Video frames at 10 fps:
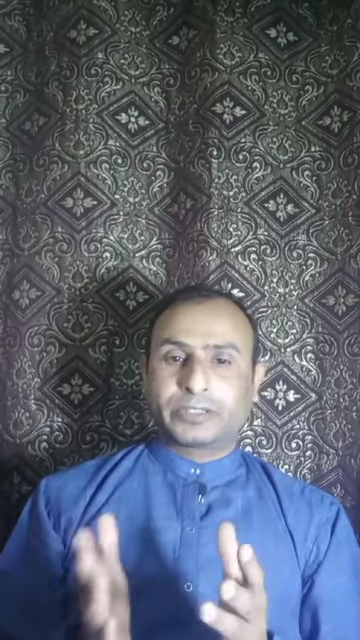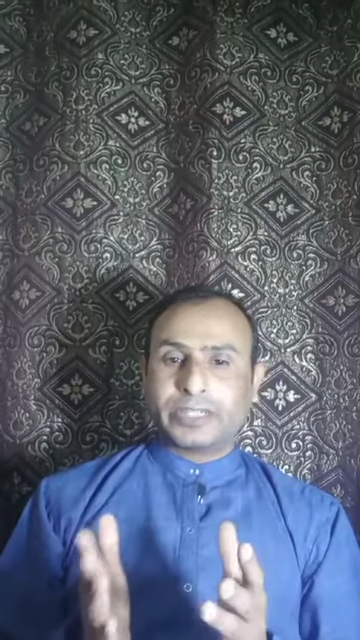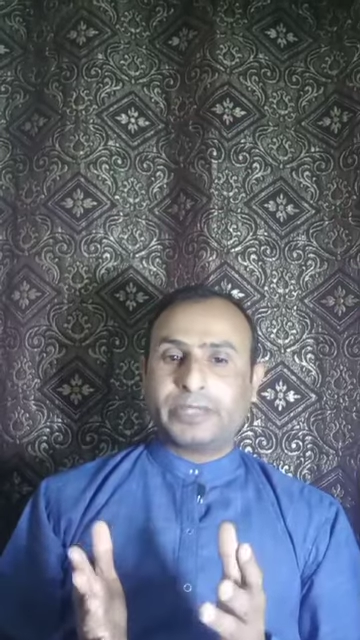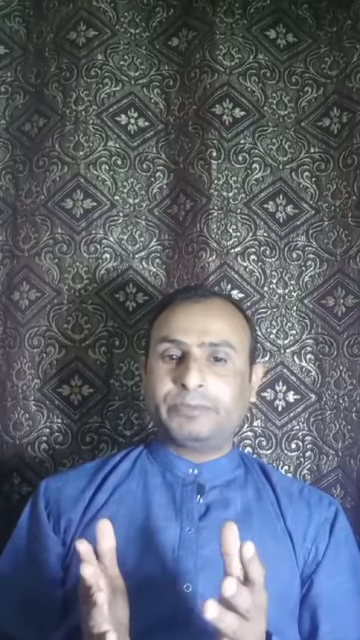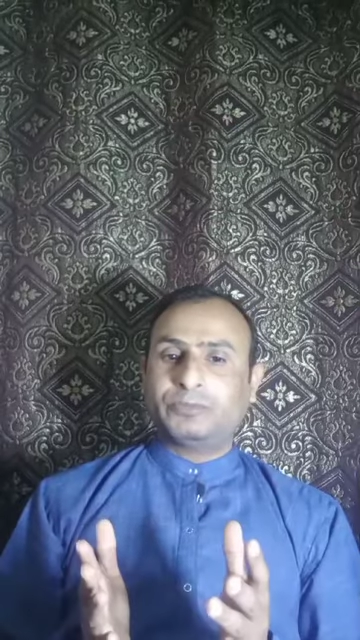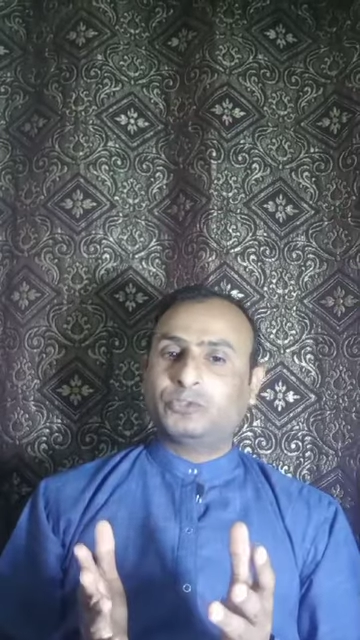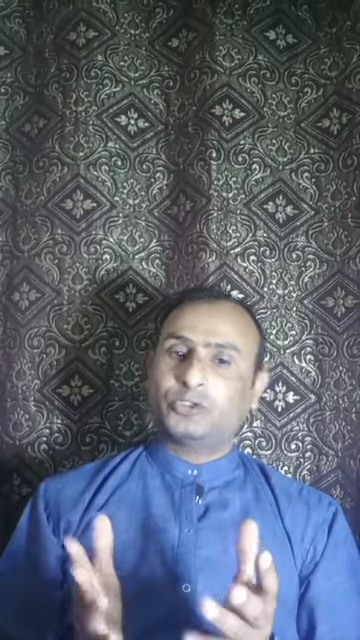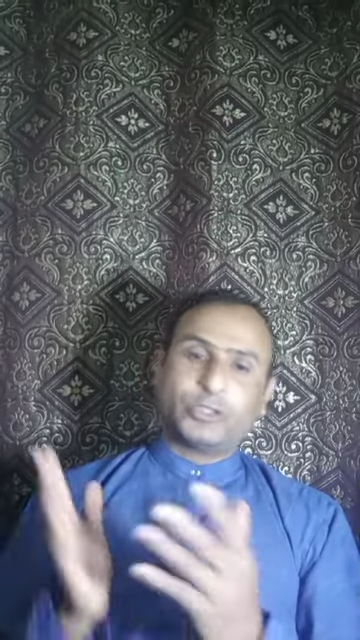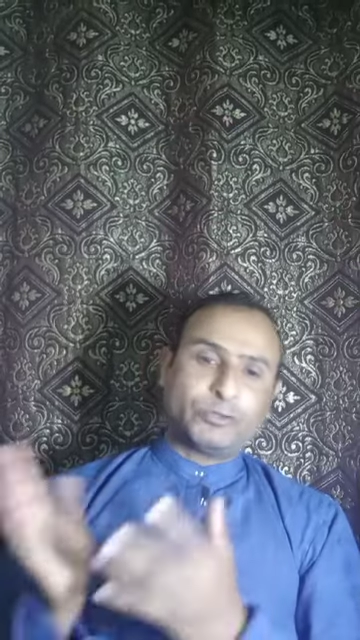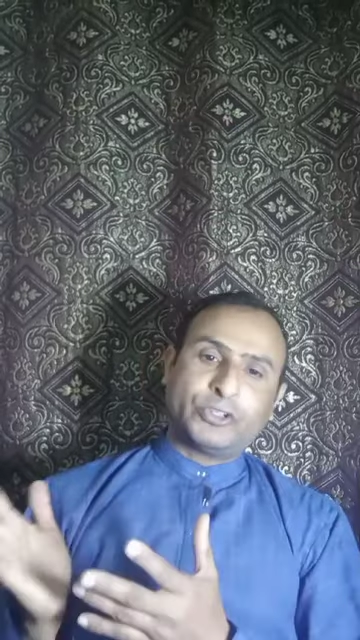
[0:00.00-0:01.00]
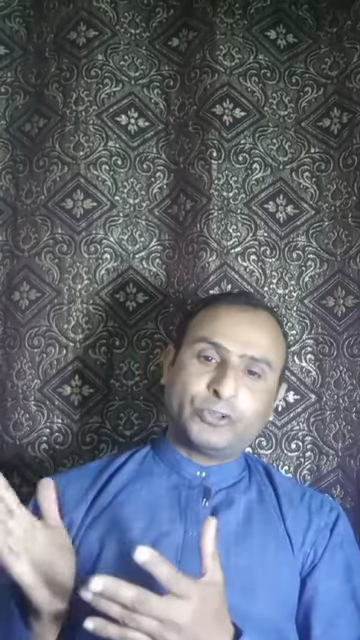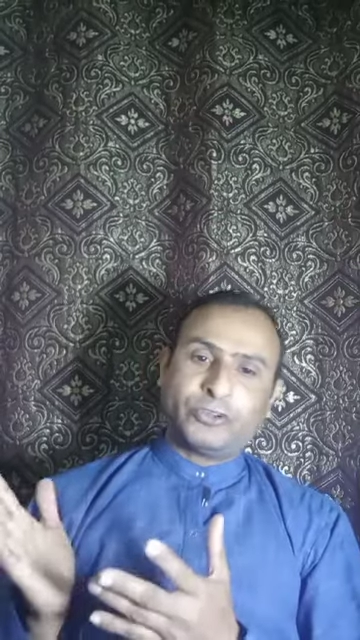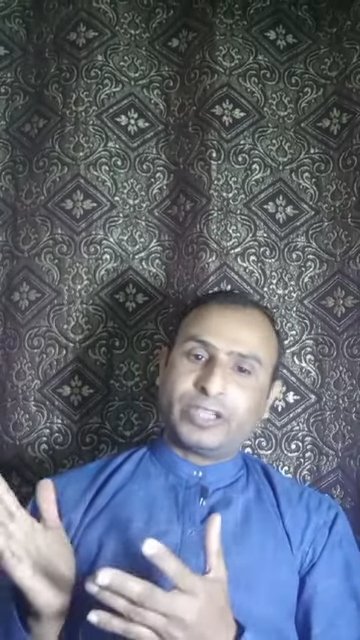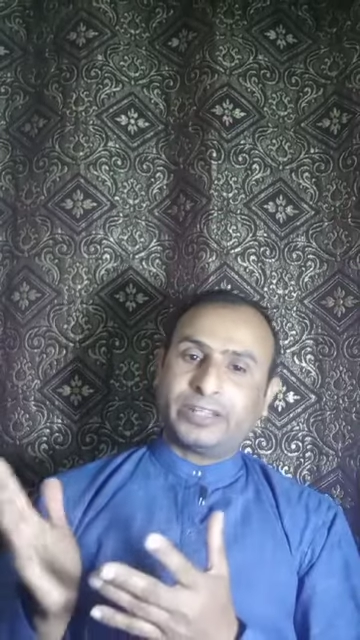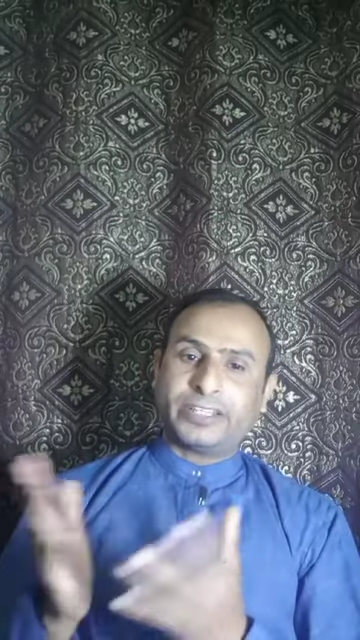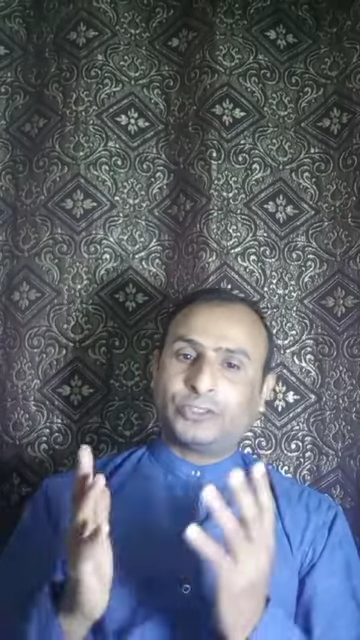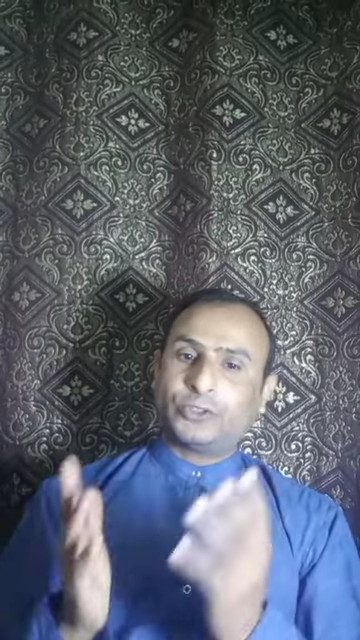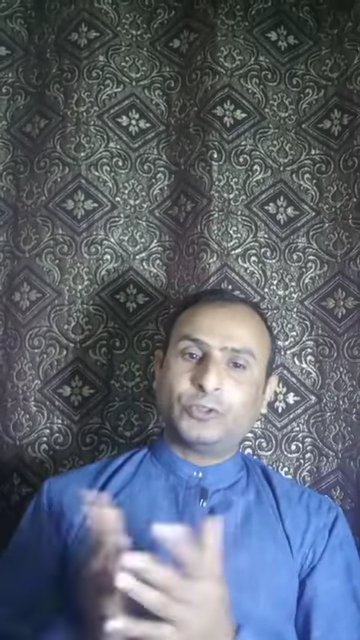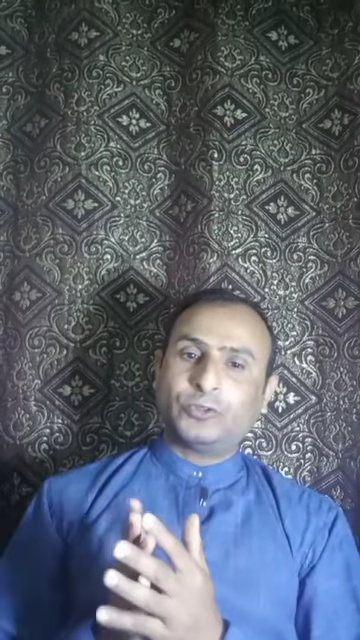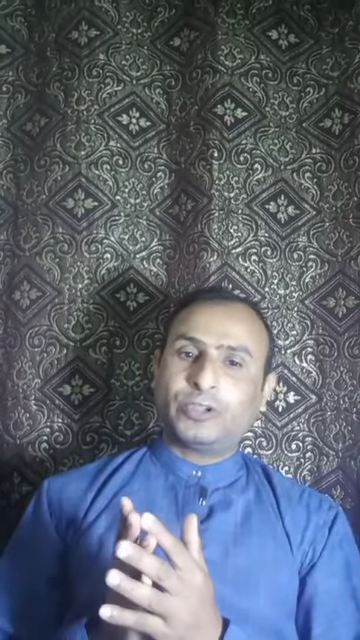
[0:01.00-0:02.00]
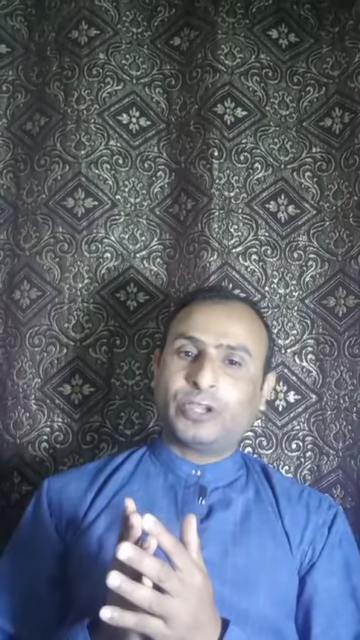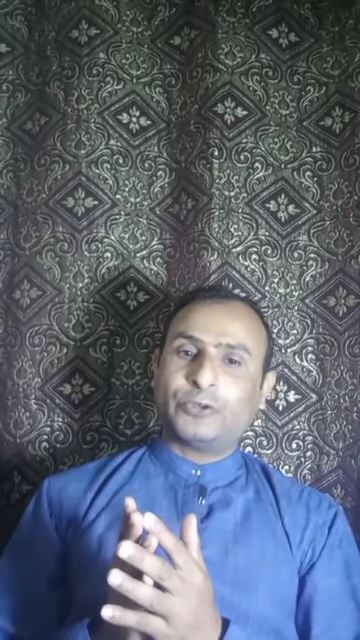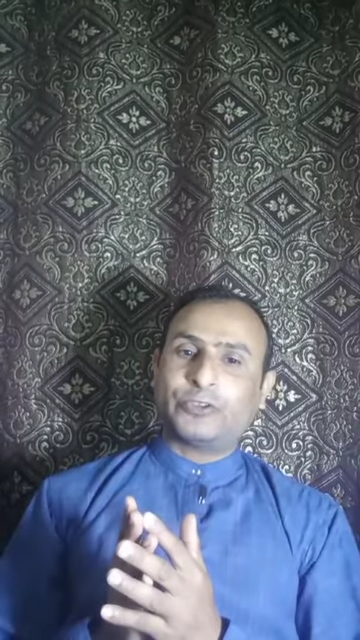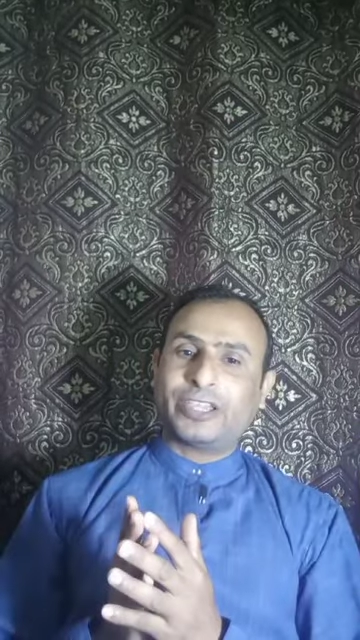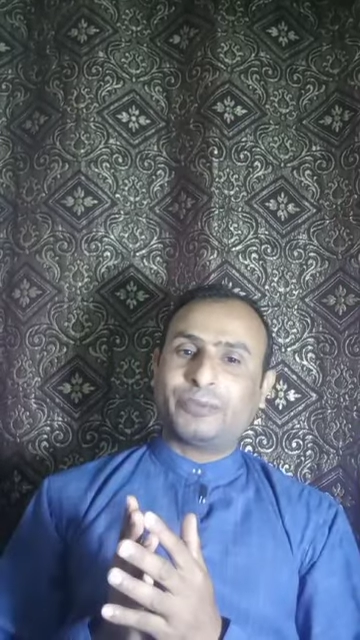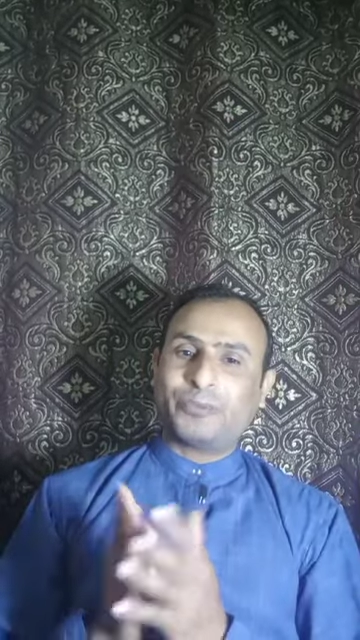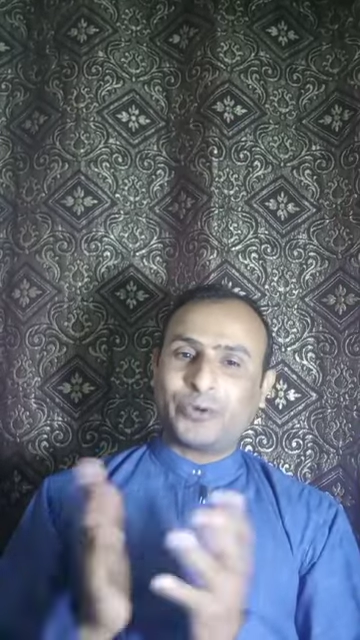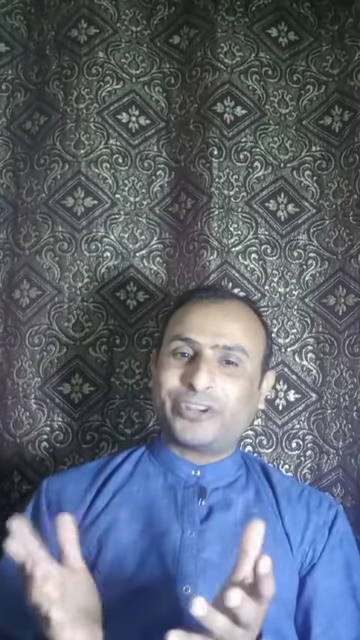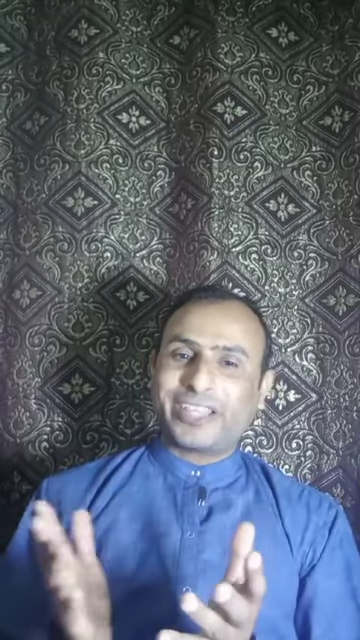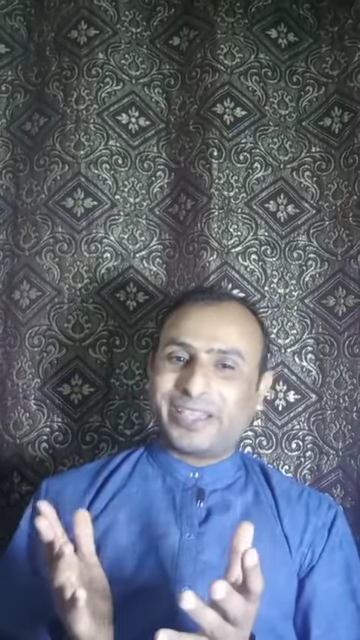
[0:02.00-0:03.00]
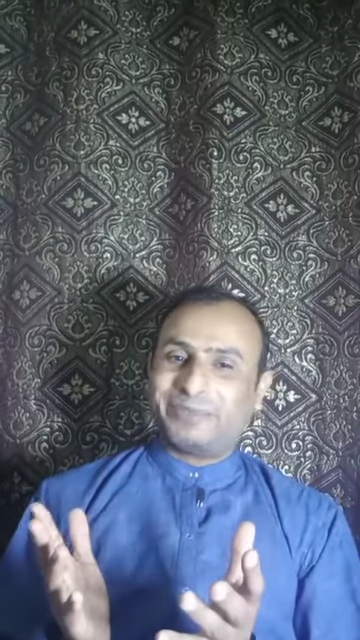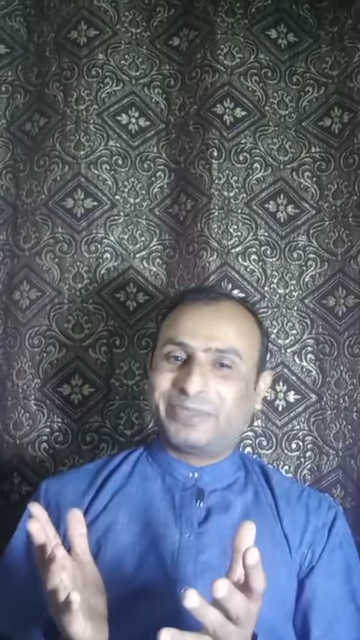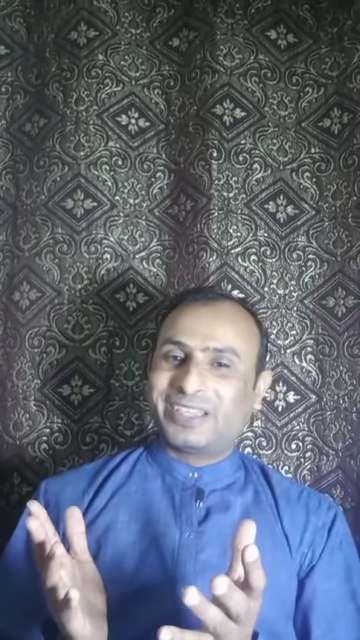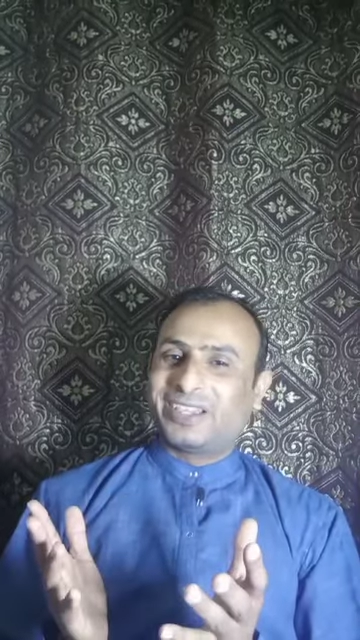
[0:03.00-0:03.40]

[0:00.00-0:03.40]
come to the video and I show you how you can program